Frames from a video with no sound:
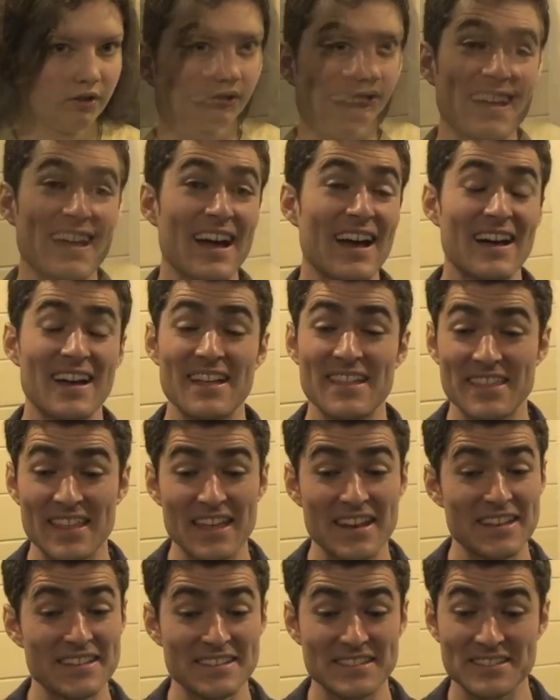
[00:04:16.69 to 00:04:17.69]
Yeah,
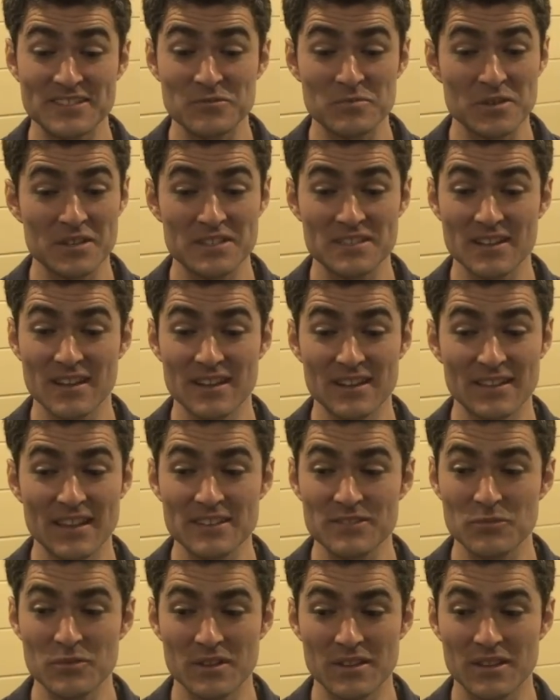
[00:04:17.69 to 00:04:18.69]
that is super exciting.
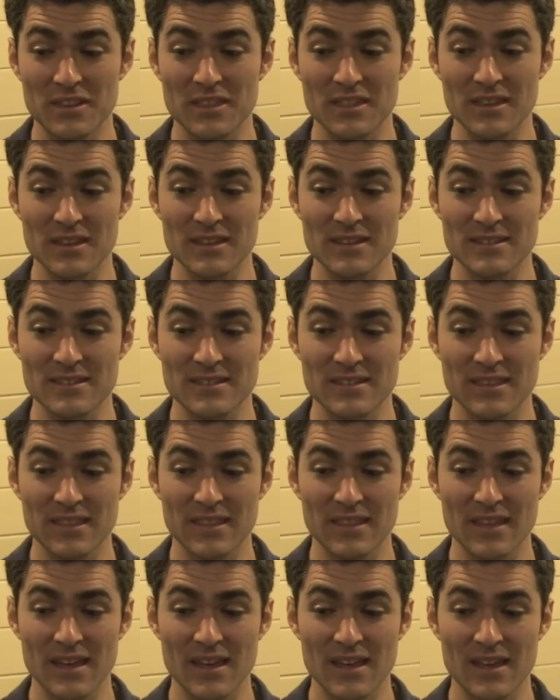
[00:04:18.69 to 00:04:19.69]
That's one of the things
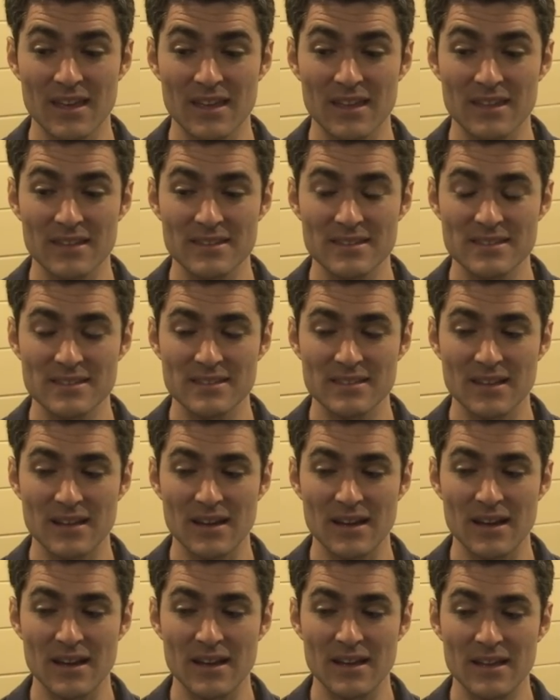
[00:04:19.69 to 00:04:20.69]
that
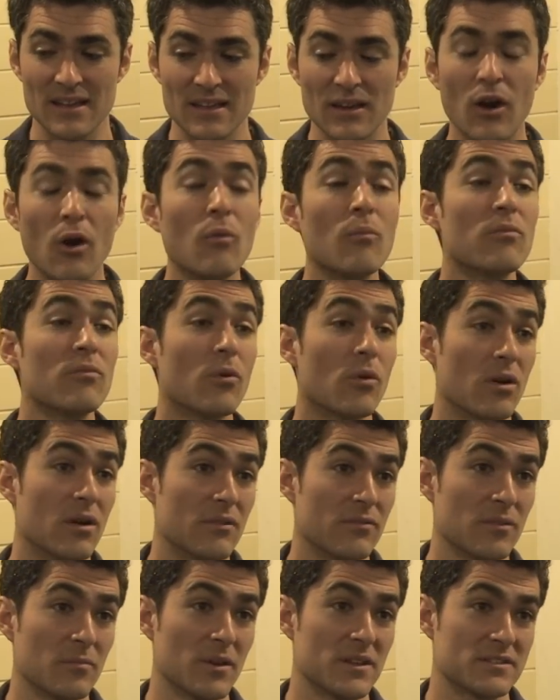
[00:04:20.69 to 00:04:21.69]
I hope
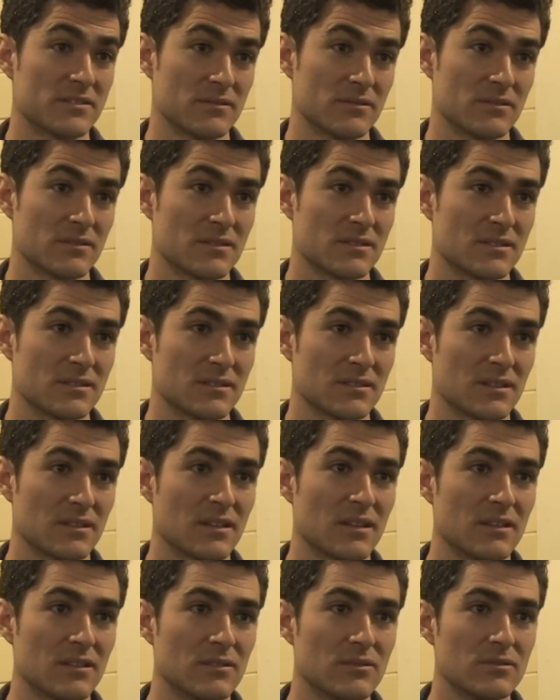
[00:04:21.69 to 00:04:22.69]
for my students,
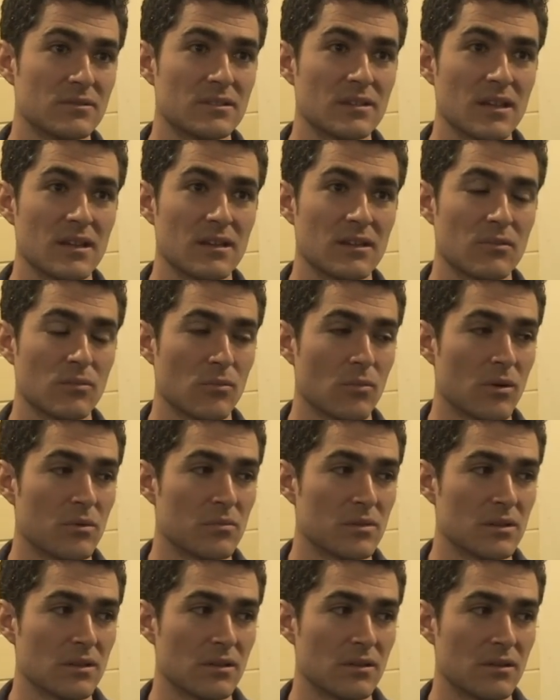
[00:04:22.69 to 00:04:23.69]
that they do take
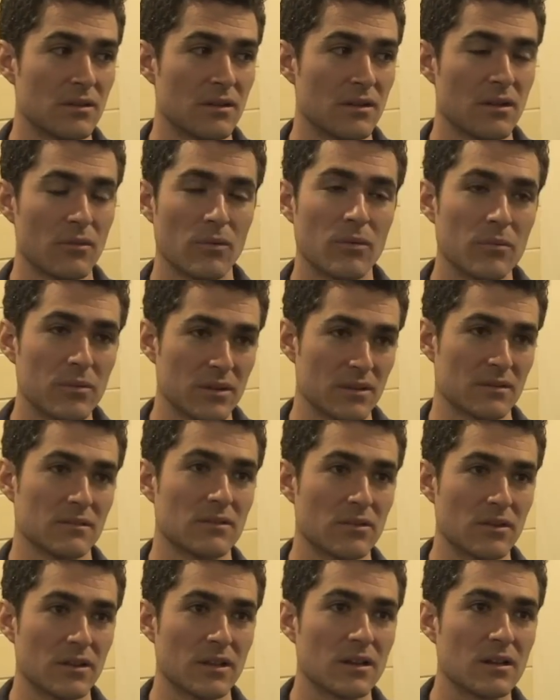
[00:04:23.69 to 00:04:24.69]
what we
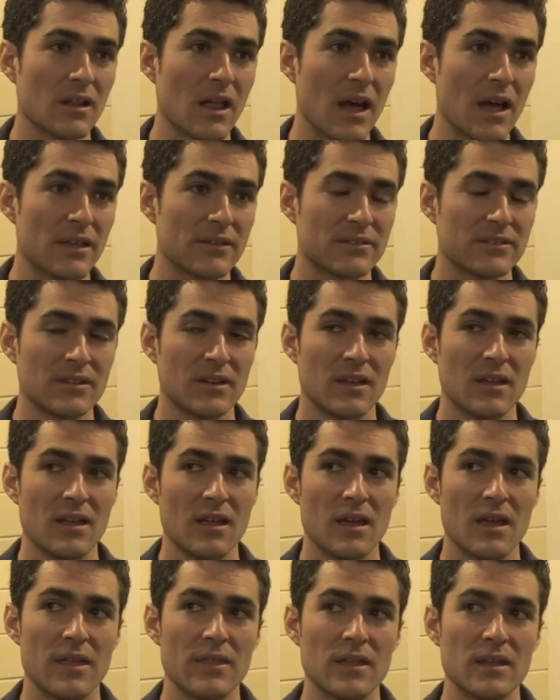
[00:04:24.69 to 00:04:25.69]
learn in class,
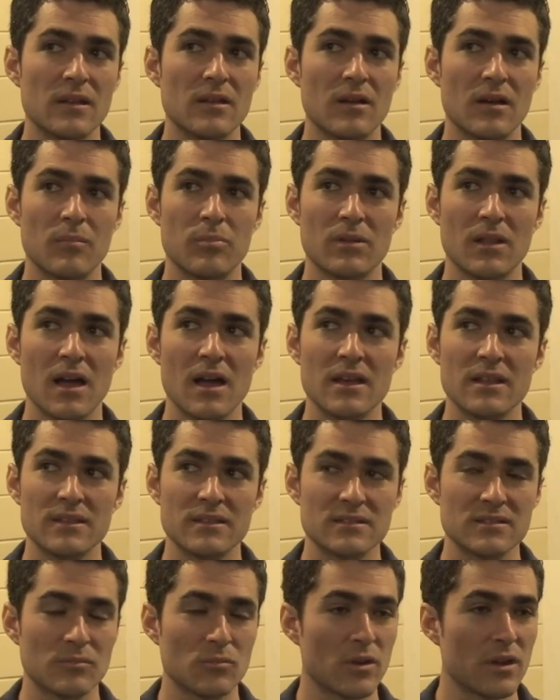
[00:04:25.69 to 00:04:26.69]
and then apply it
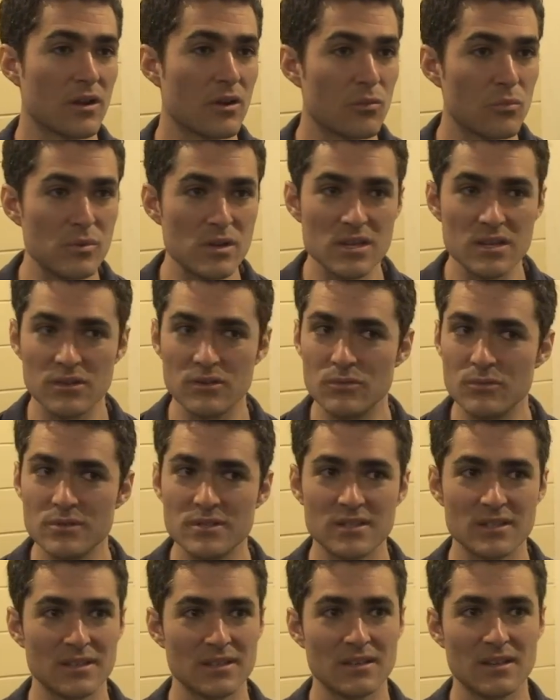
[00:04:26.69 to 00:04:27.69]
in some way, or
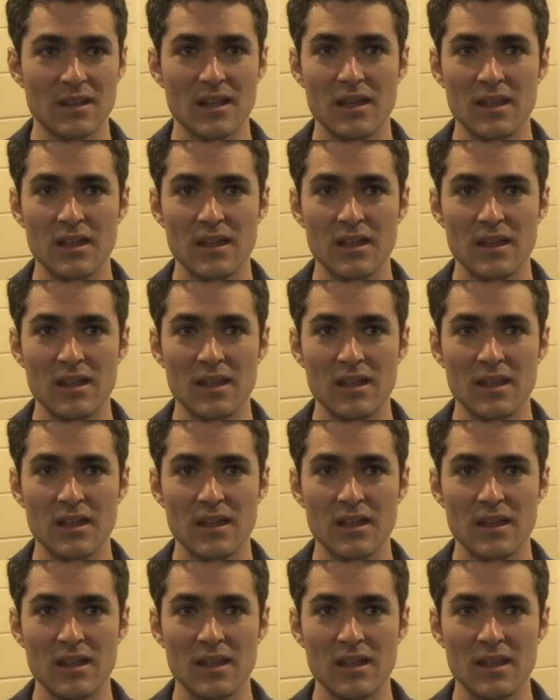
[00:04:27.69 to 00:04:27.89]
reuse it,